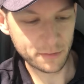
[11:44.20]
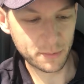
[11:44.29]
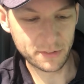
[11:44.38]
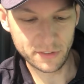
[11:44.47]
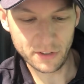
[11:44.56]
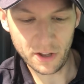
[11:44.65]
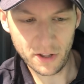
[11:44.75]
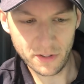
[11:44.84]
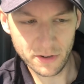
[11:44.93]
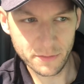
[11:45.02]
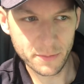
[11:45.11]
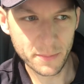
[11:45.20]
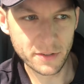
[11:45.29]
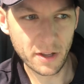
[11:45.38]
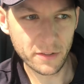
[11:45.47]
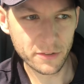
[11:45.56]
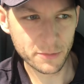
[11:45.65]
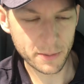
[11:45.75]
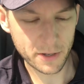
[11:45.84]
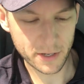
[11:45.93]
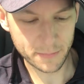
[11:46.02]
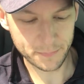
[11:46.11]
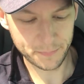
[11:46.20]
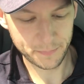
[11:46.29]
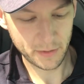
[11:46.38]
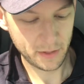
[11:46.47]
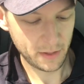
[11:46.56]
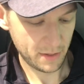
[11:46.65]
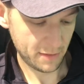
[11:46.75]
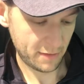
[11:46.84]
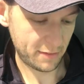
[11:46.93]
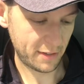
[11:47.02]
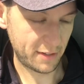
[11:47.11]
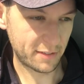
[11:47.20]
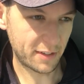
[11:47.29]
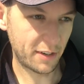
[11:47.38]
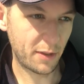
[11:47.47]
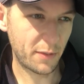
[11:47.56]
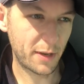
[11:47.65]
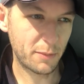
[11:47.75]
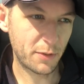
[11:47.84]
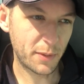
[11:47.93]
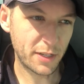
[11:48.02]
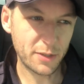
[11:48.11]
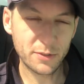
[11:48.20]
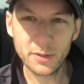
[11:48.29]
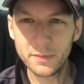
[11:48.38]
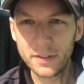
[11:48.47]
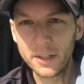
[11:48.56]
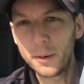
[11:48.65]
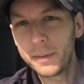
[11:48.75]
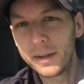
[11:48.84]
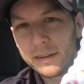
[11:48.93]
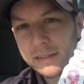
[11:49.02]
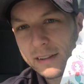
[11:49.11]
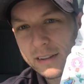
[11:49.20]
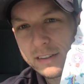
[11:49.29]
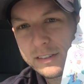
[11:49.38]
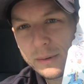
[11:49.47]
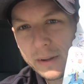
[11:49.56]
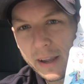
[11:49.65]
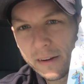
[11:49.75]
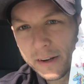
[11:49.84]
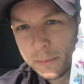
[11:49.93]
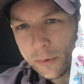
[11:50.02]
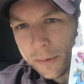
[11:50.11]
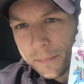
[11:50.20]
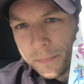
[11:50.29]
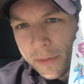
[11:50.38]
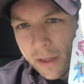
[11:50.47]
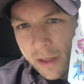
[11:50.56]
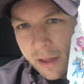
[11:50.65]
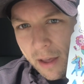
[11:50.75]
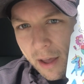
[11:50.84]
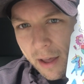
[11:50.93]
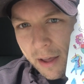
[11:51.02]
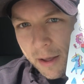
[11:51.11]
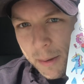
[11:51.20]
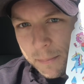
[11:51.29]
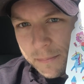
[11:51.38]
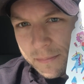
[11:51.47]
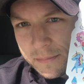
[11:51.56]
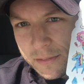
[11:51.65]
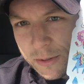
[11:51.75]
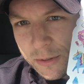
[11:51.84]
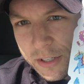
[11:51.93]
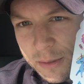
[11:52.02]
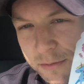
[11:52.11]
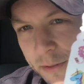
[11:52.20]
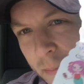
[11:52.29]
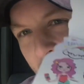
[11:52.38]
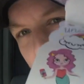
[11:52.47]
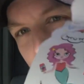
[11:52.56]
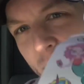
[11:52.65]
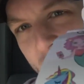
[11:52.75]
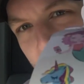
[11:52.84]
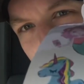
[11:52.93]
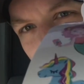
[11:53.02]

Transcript: This was a dollar from the dollar spot. This lady's gonna know that I'm doing a YouTube video, but I just don't care anymore. Um, little cute flamingos and